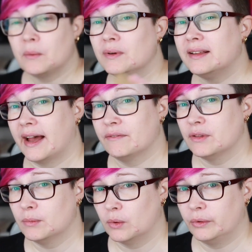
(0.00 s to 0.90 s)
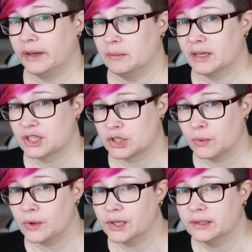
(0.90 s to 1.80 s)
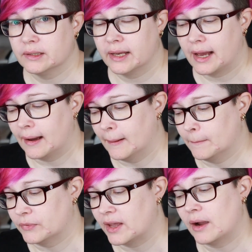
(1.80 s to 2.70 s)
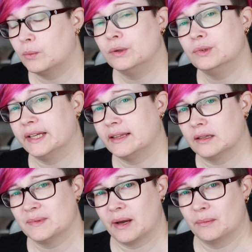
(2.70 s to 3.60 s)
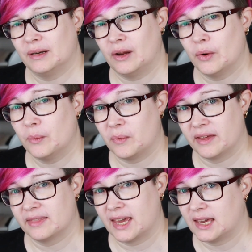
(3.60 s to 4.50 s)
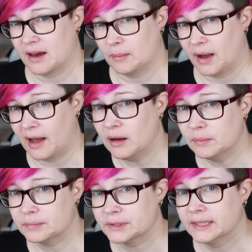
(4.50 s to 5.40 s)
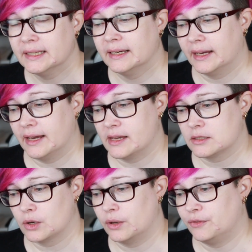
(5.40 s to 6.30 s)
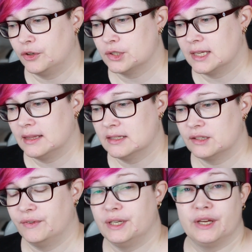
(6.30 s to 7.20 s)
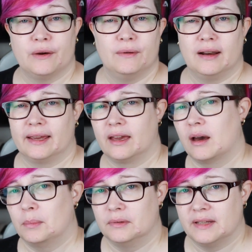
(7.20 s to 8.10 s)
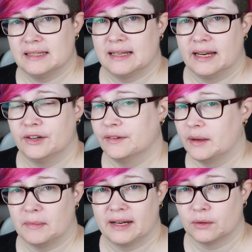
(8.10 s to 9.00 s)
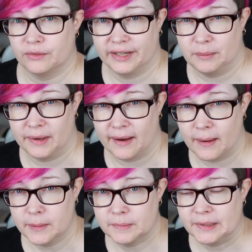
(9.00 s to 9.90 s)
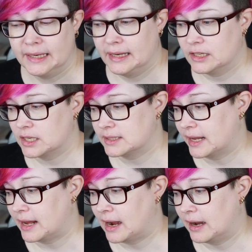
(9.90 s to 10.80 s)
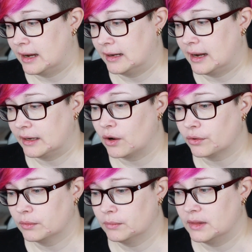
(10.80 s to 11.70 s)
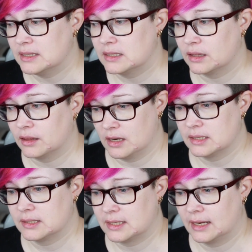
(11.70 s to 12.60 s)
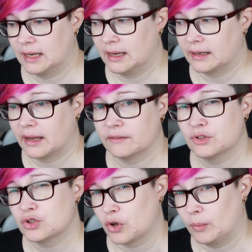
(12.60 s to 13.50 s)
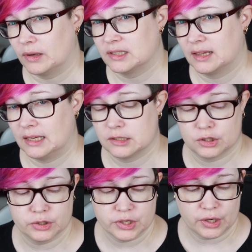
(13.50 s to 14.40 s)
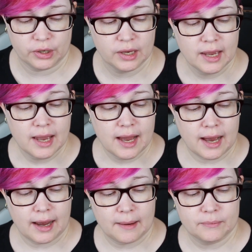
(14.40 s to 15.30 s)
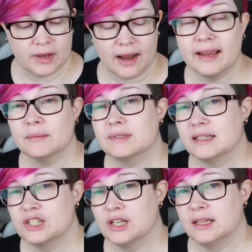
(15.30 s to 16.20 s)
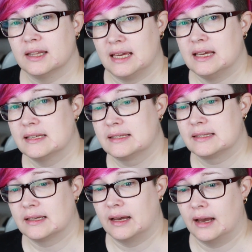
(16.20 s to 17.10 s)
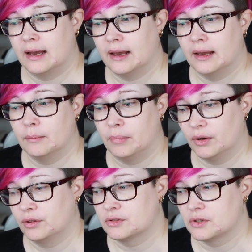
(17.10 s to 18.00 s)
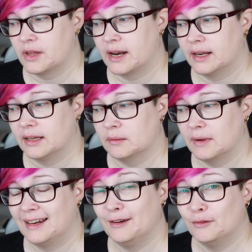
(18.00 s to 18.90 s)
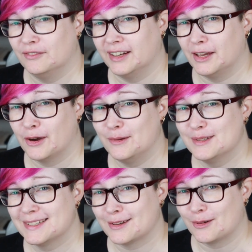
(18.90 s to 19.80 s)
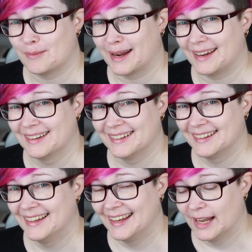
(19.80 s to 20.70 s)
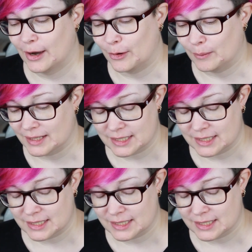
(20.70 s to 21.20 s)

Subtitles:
will have them all in my store. I will link them down below when they come up. So if you see this video like a couple of days later, they might already be up. It's just that I got them this Thursday and I have so much things to do. I am stitching these both so that I can make little videos on my